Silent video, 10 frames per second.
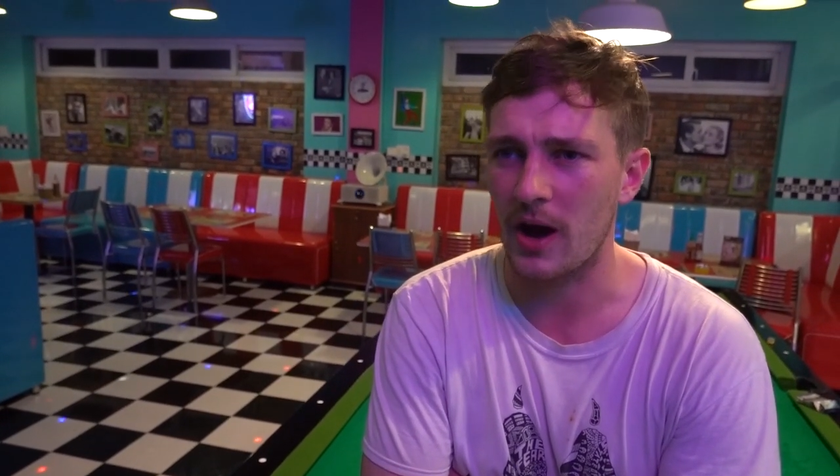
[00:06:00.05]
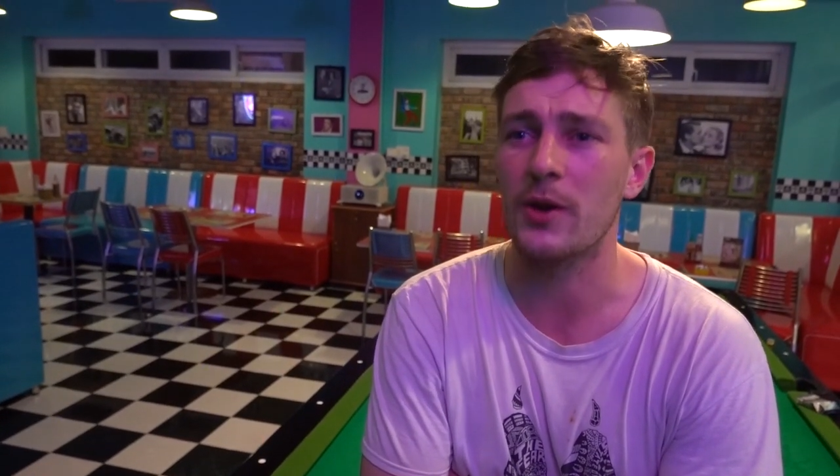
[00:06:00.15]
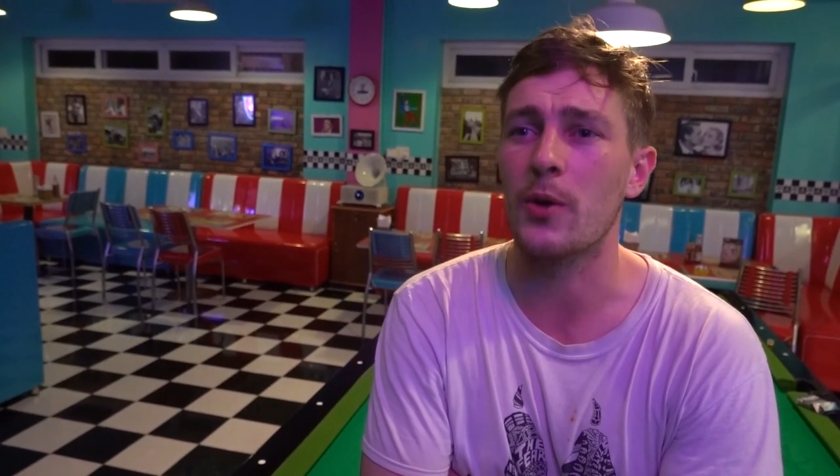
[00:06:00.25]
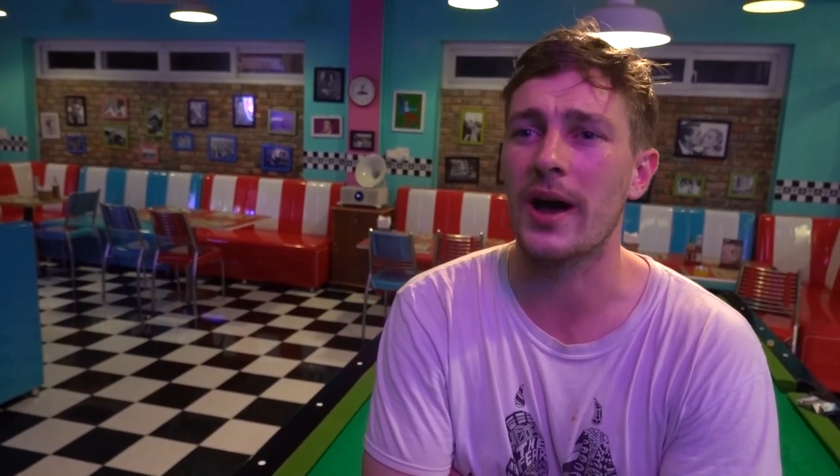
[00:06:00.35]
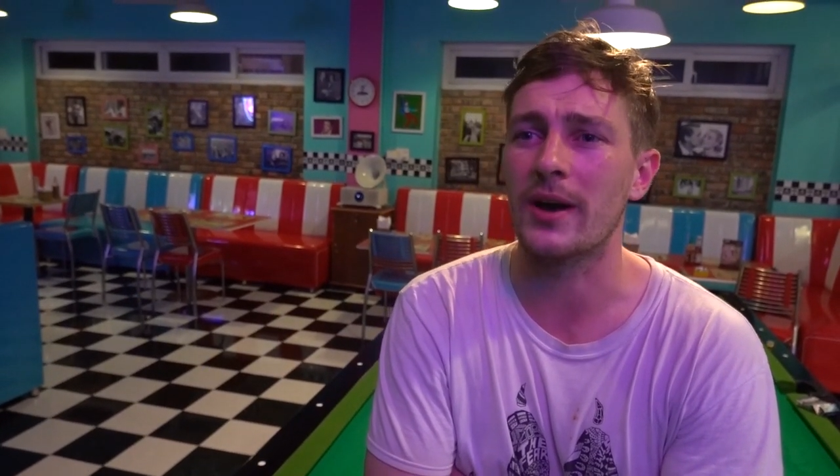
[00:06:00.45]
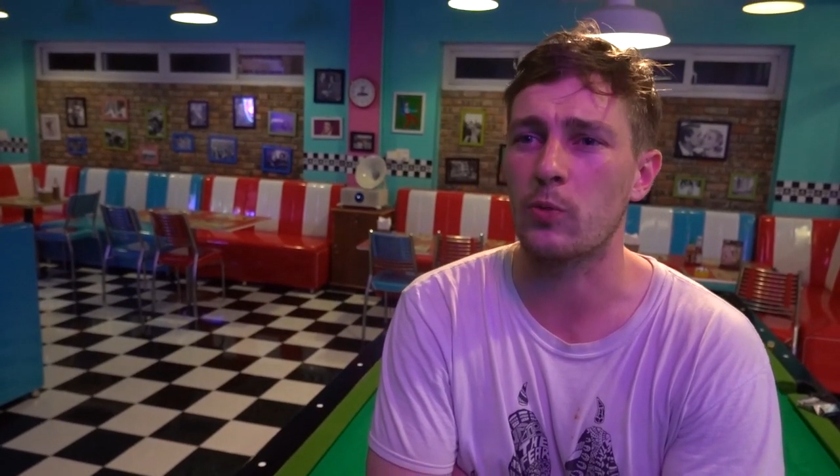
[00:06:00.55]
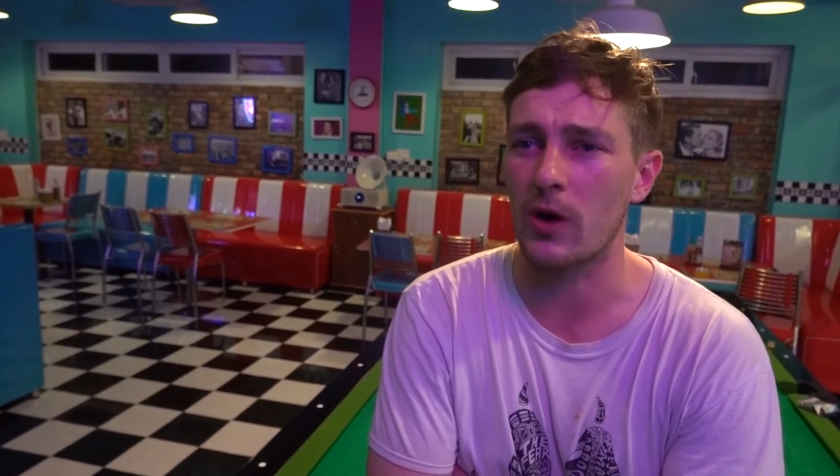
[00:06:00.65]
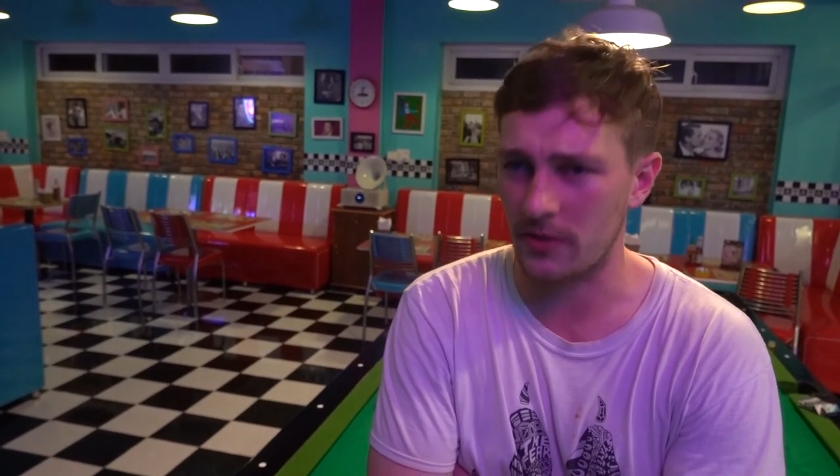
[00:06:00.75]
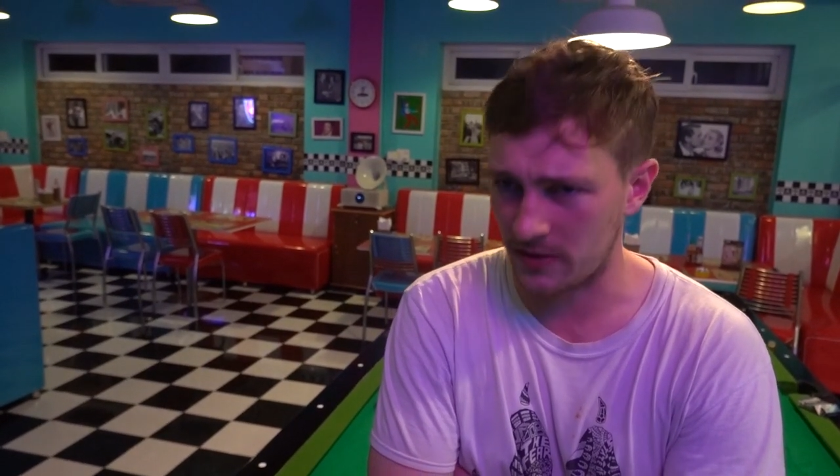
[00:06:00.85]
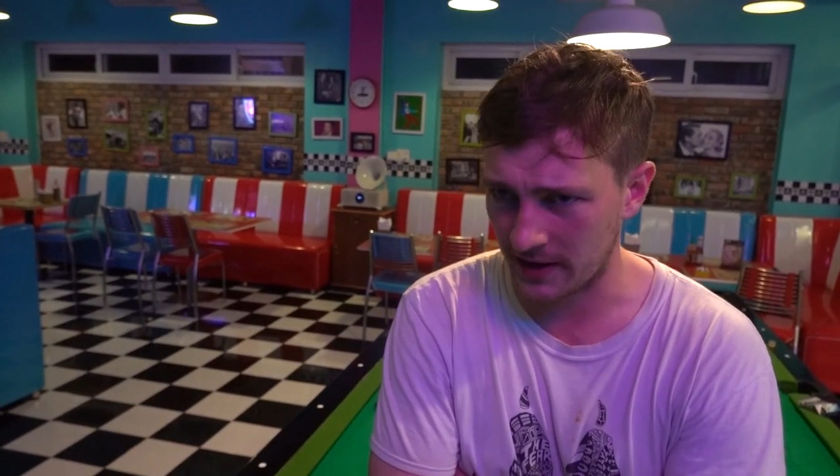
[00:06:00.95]
I knew I had
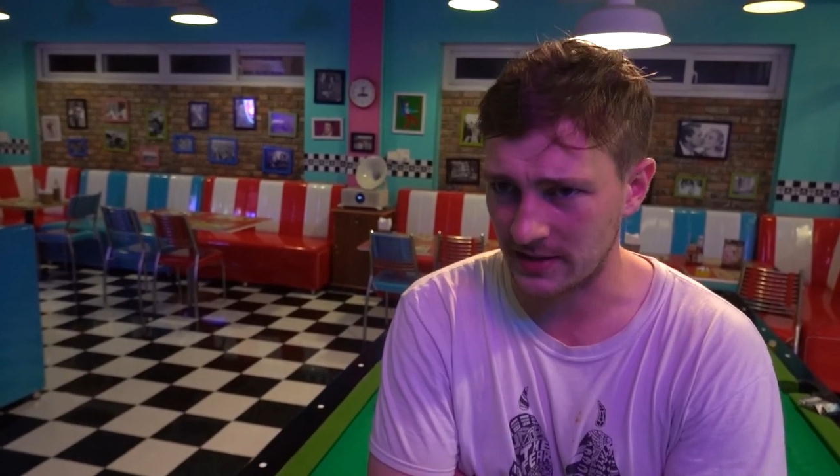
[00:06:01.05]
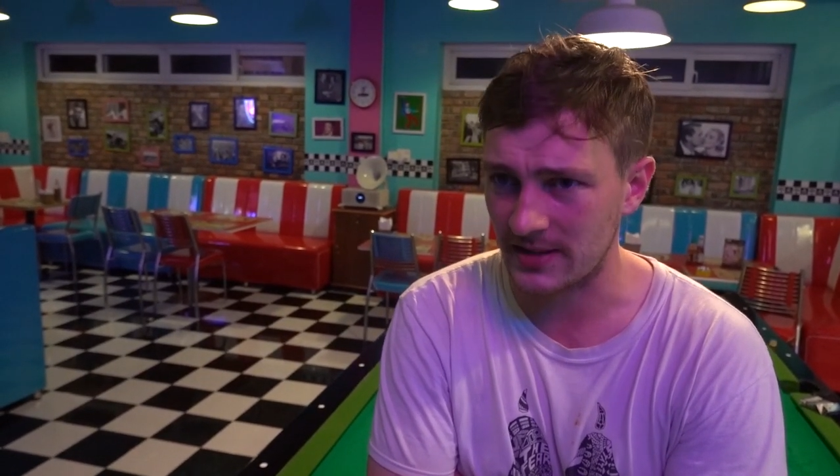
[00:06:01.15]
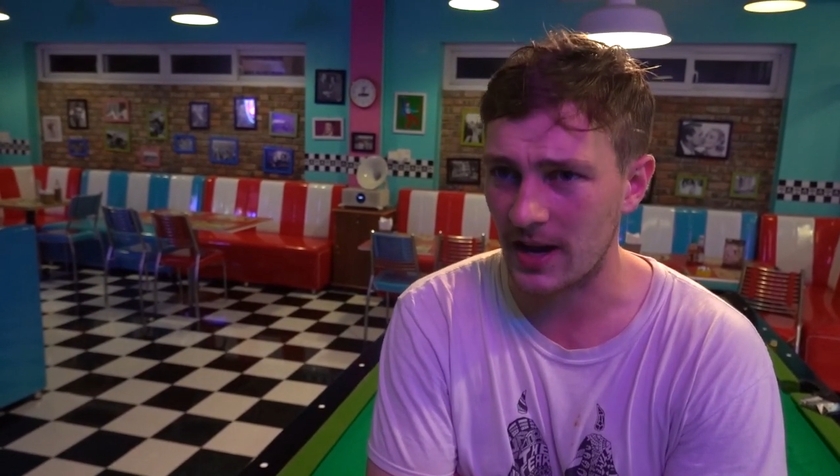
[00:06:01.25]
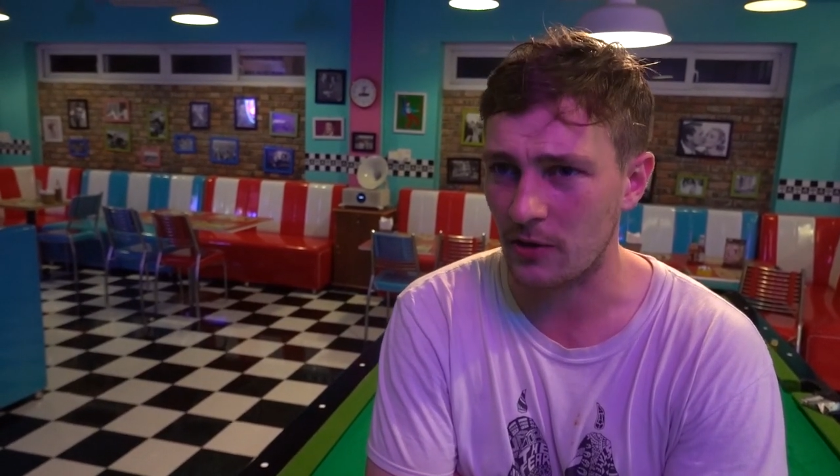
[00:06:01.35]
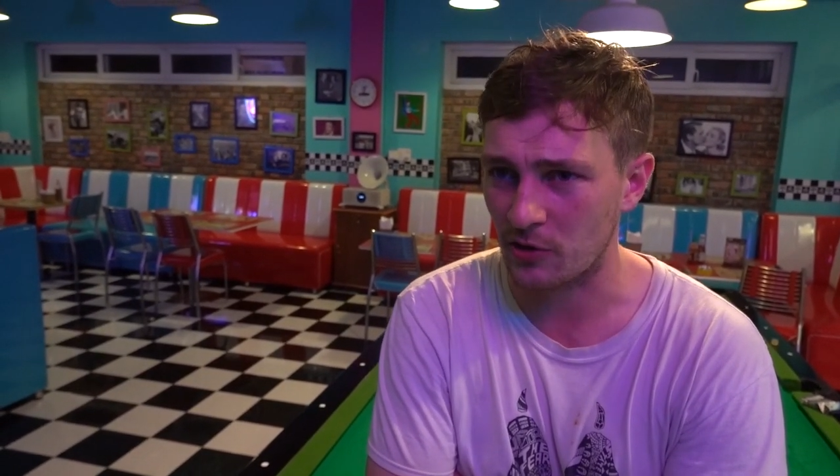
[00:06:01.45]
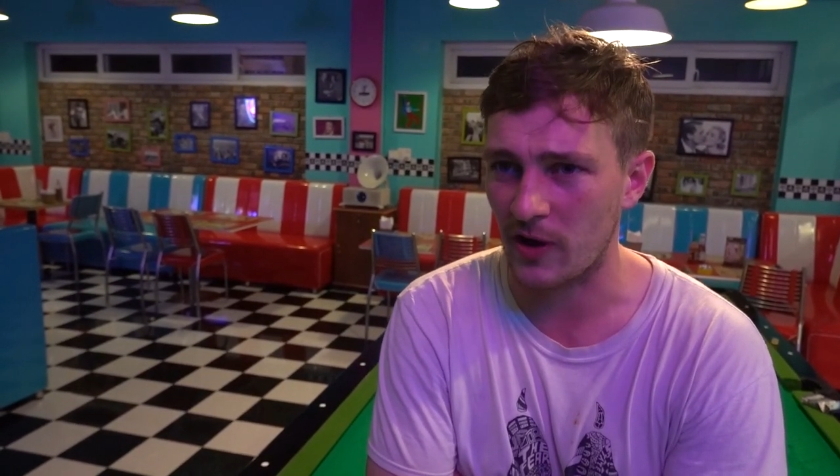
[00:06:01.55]
one thing to tell the